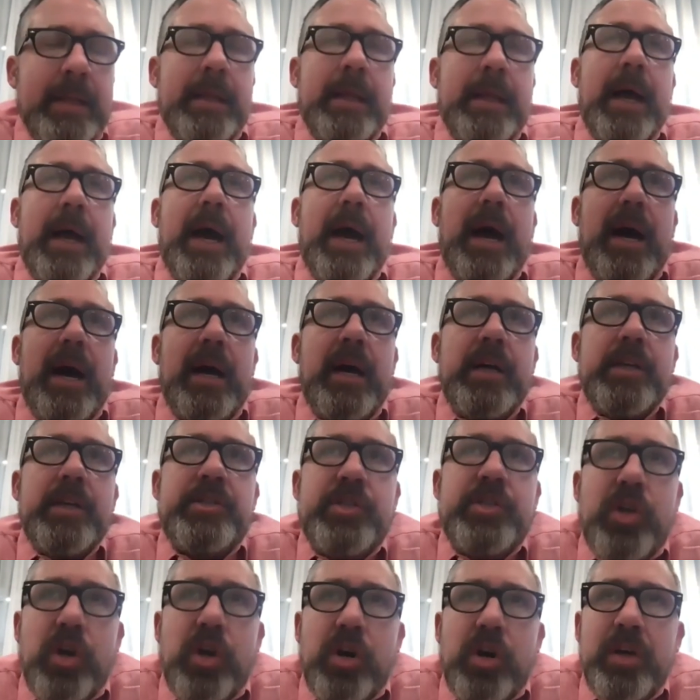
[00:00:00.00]
uh,
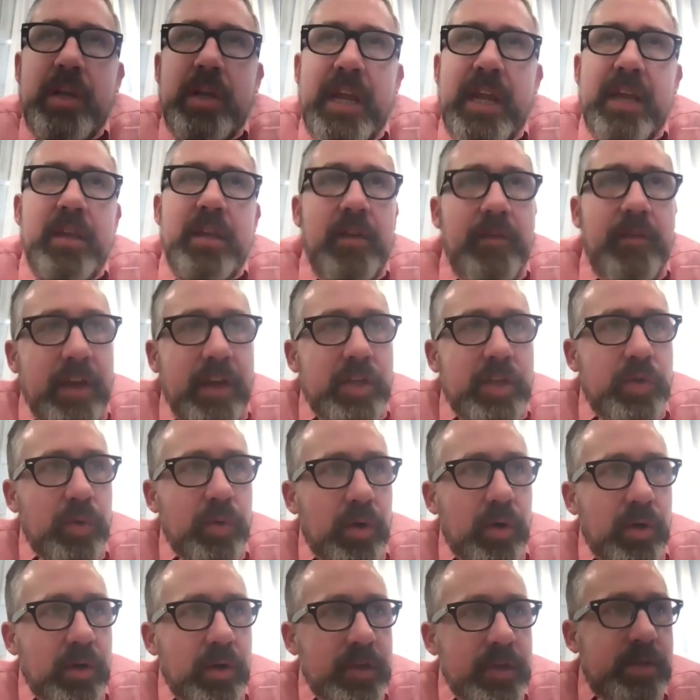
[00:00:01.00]
certain
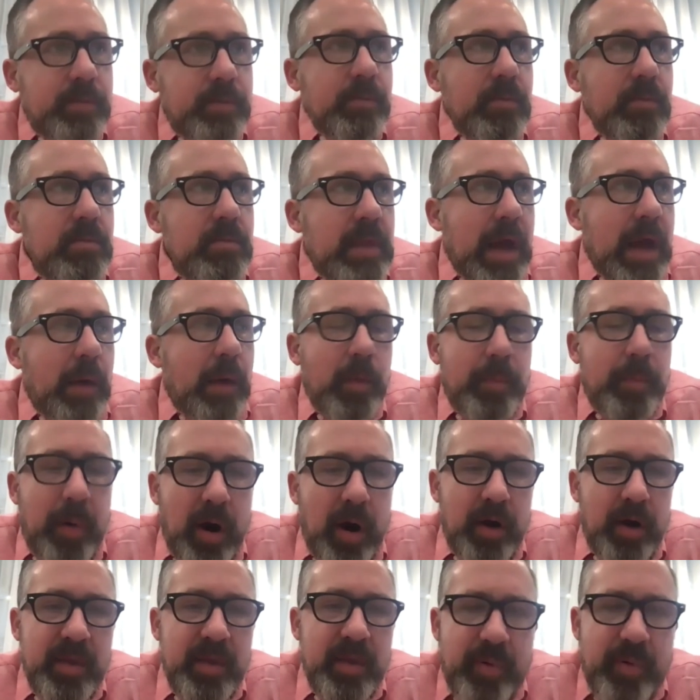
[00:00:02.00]
individuals that were
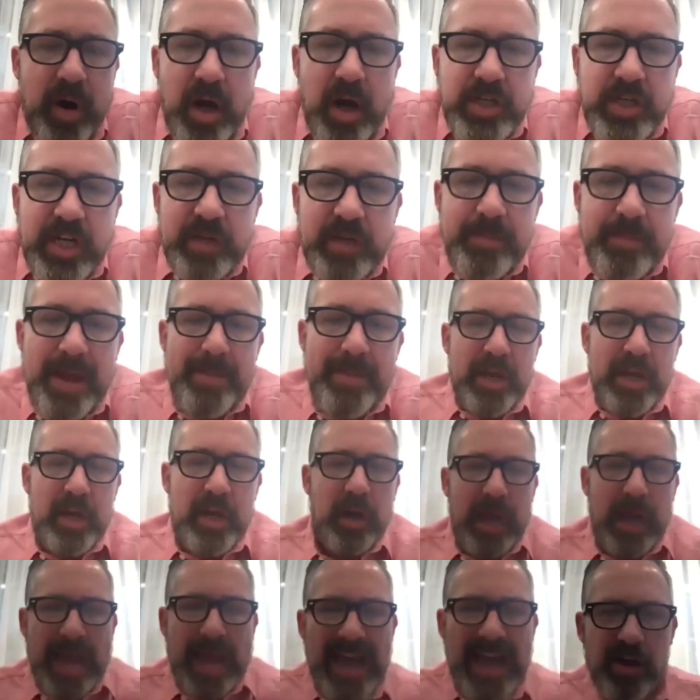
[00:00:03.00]
part of the project maybe
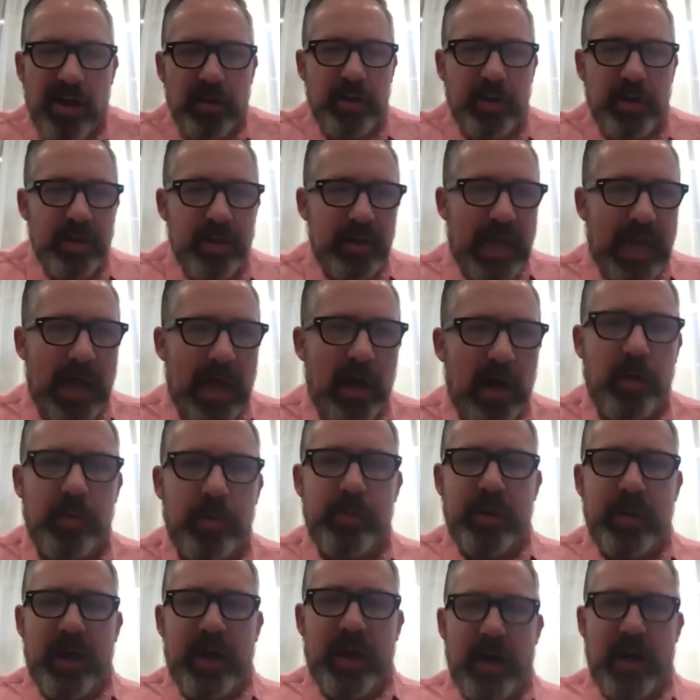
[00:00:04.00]
held
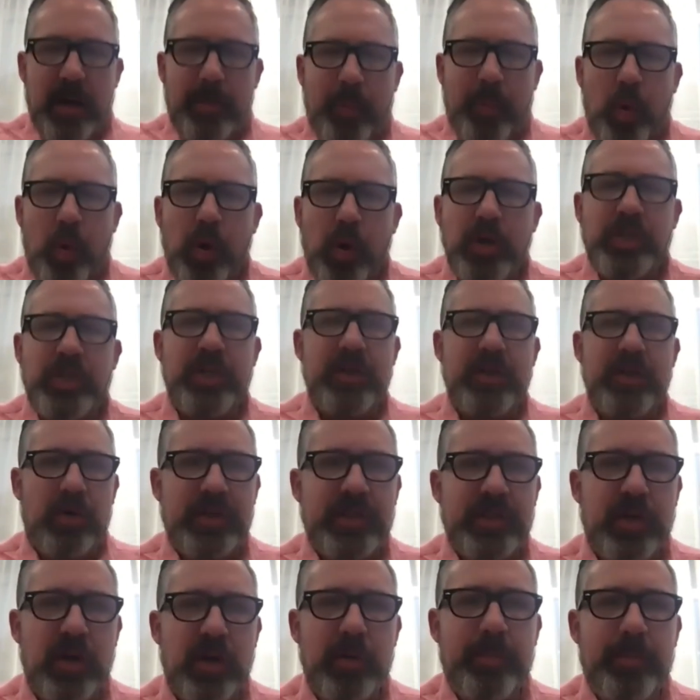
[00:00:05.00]
held a portion or
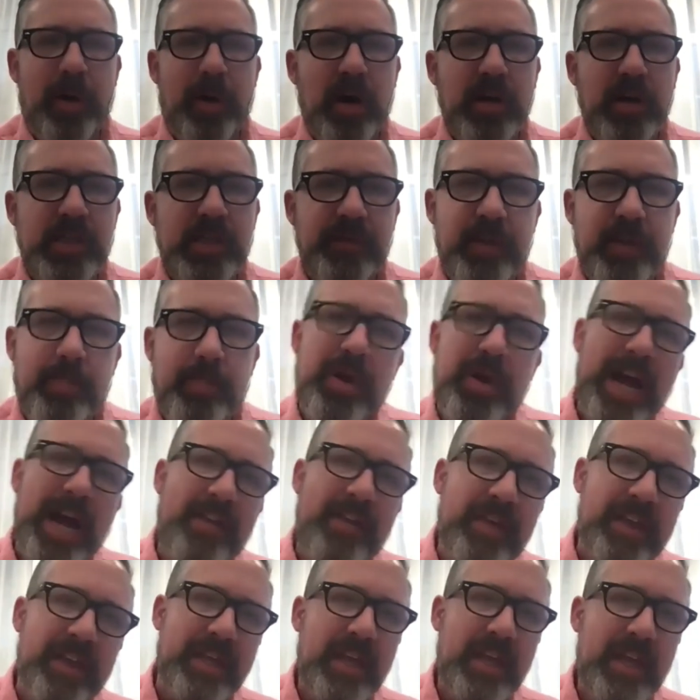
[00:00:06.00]
certain parts of the
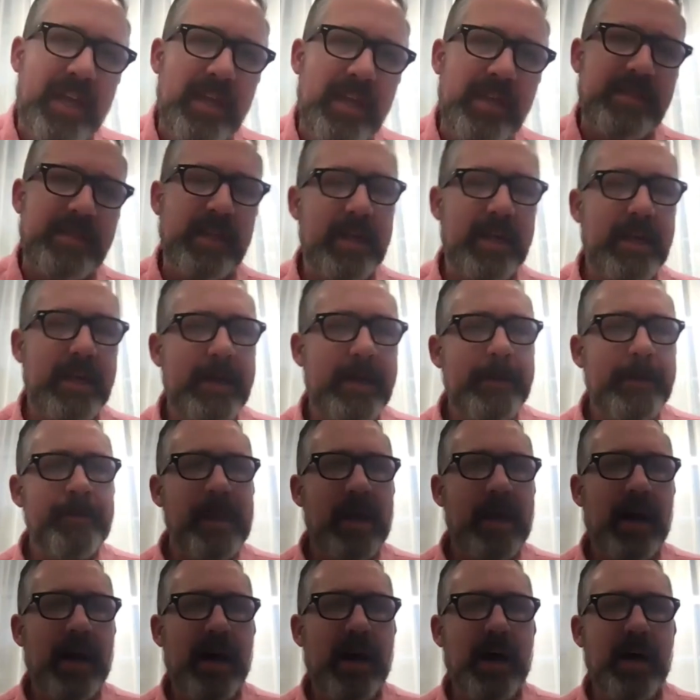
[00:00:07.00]
private keys.
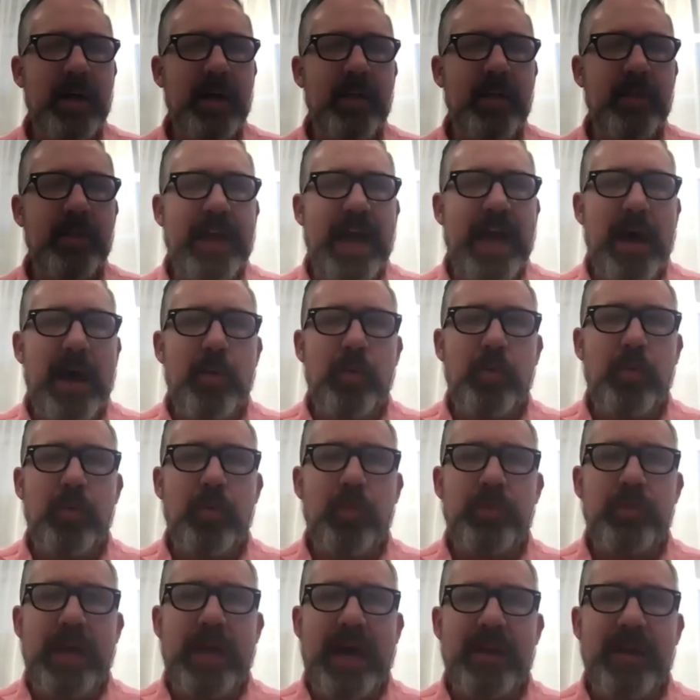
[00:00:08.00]
Uh, that
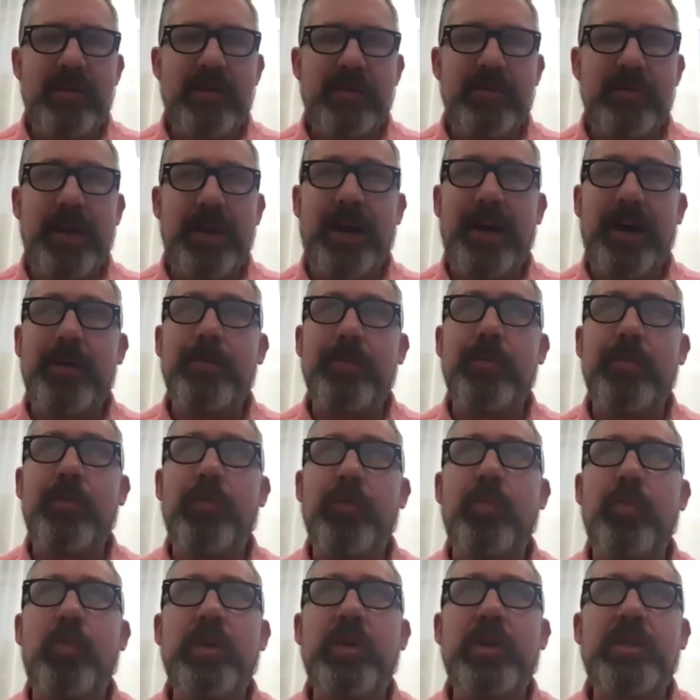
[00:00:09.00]
that uh,
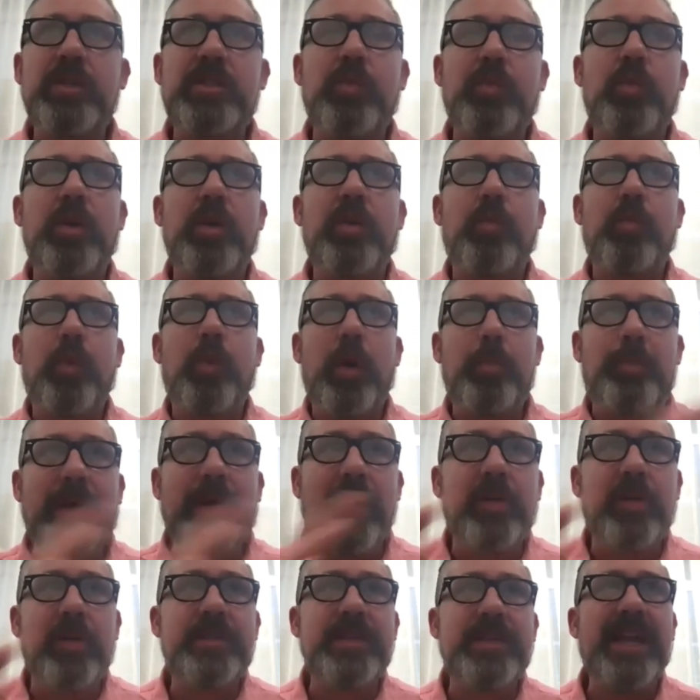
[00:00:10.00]
was were, were
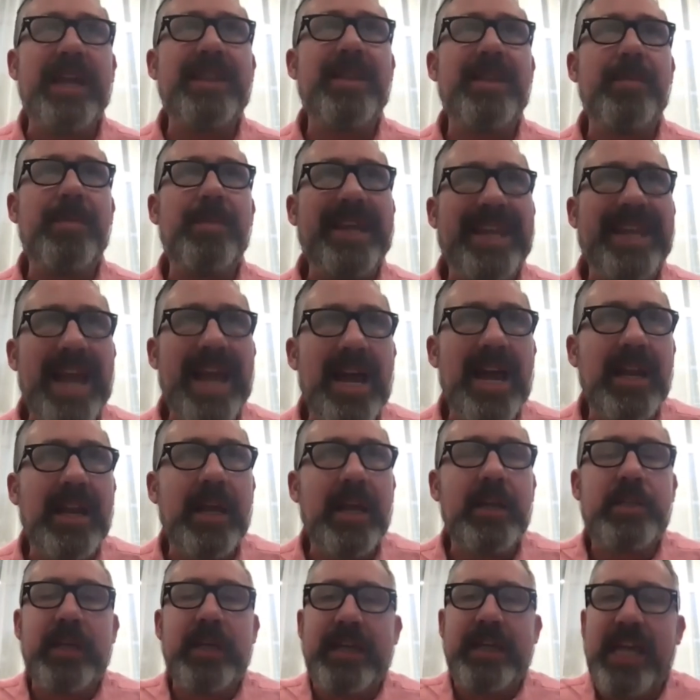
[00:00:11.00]
built in the
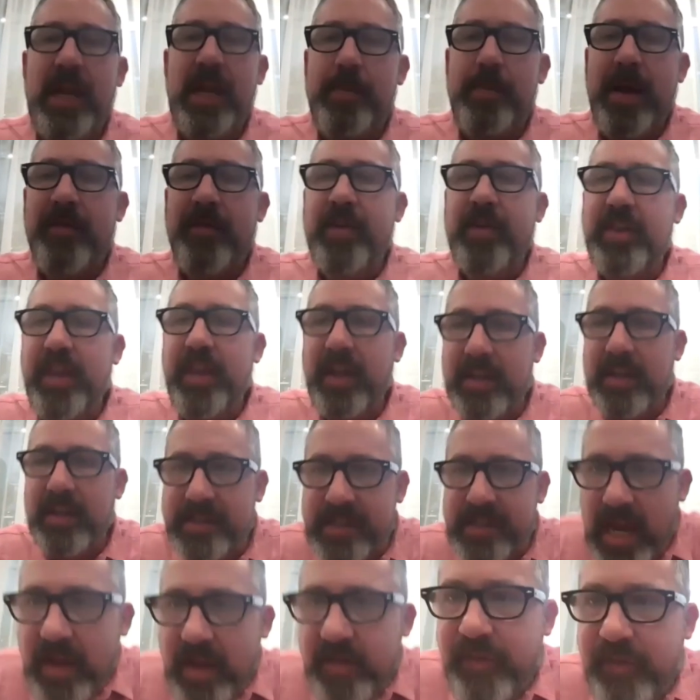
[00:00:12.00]
beginning to keep everything
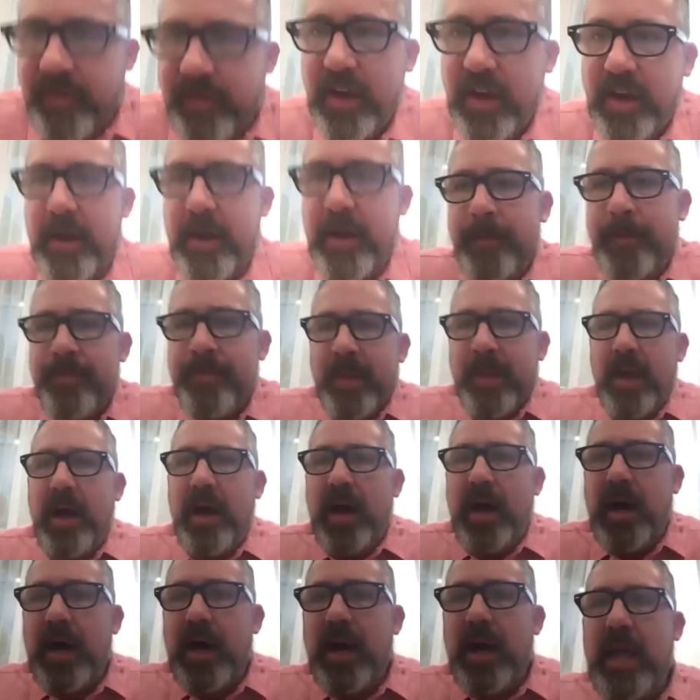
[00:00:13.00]
safe,
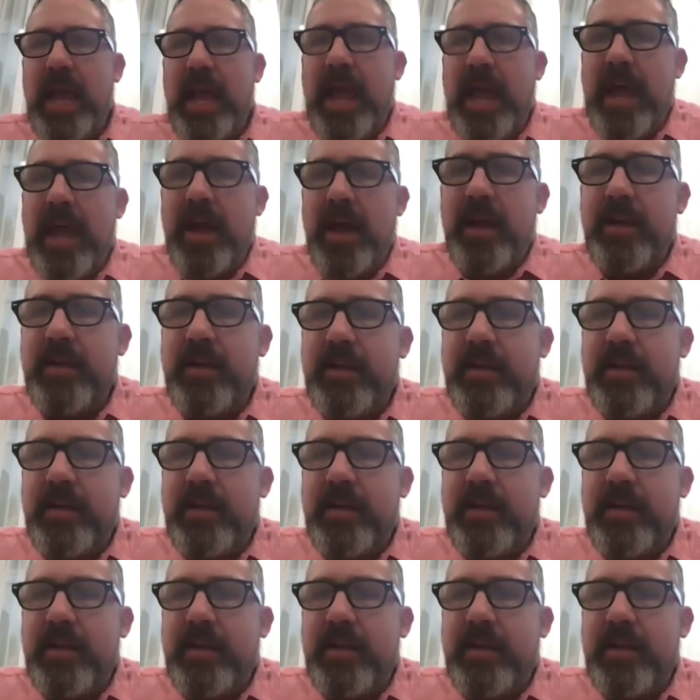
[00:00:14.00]
uh, and